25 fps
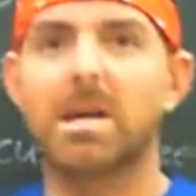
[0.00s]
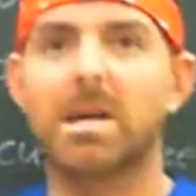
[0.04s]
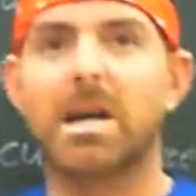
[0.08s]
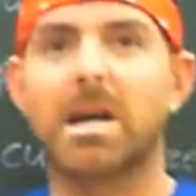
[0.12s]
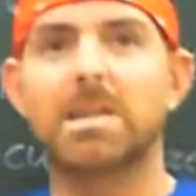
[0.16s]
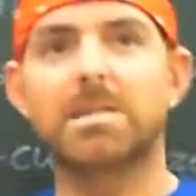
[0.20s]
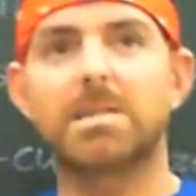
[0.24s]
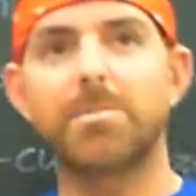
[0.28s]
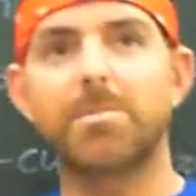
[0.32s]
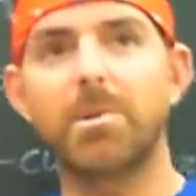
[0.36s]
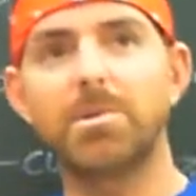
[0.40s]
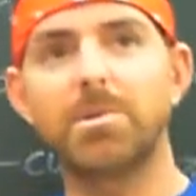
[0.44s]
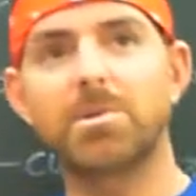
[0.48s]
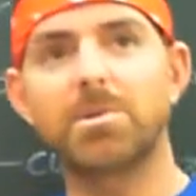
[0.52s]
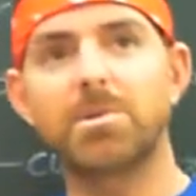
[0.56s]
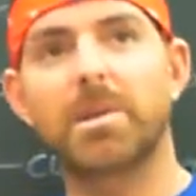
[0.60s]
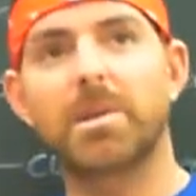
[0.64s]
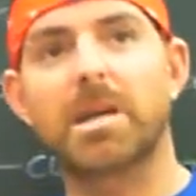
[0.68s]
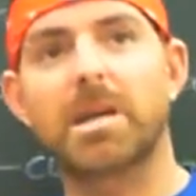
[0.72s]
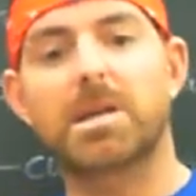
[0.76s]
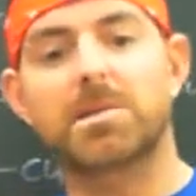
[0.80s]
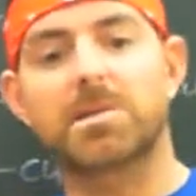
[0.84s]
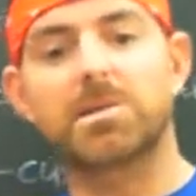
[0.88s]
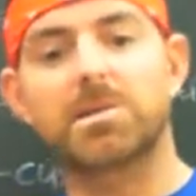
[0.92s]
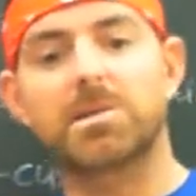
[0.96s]
suppose it'd be
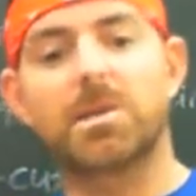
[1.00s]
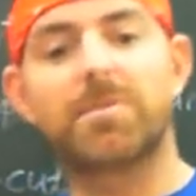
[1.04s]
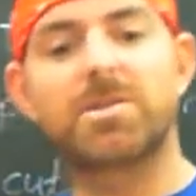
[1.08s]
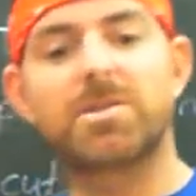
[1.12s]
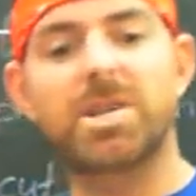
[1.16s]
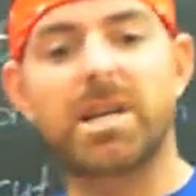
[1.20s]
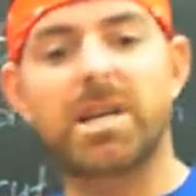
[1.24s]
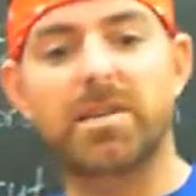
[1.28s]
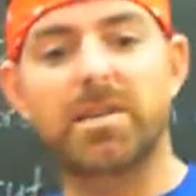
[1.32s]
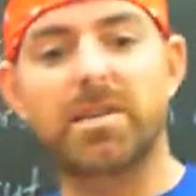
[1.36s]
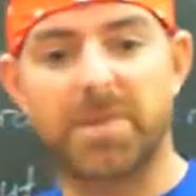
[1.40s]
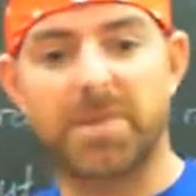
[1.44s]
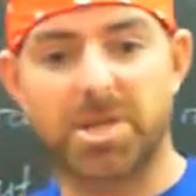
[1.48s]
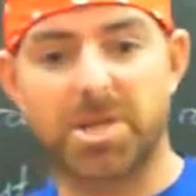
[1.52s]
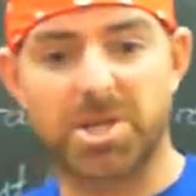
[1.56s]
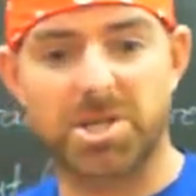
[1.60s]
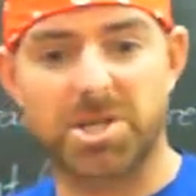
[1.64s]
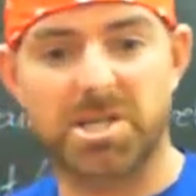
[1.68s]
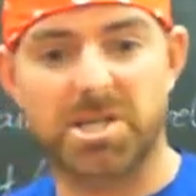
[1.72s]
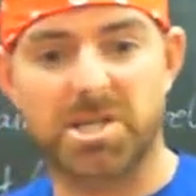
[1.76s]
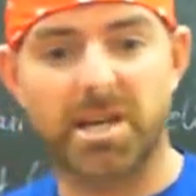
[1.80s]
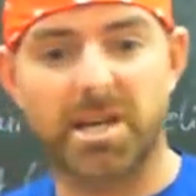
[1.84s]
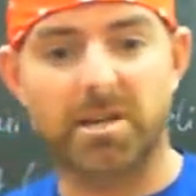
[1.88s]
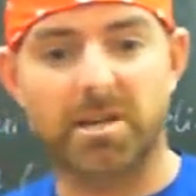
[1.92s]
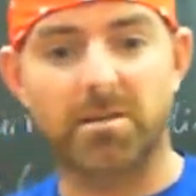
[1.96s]
like a soft jellyfish
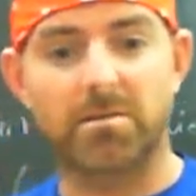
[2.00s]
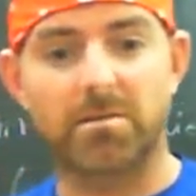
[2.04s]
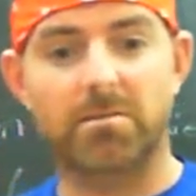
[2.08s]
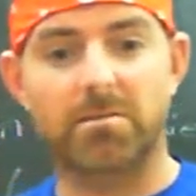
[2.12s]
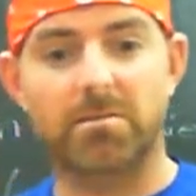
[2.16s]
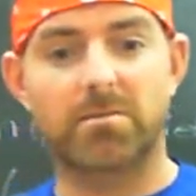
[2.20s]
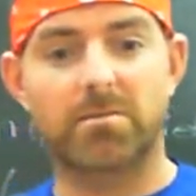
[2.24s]
sting.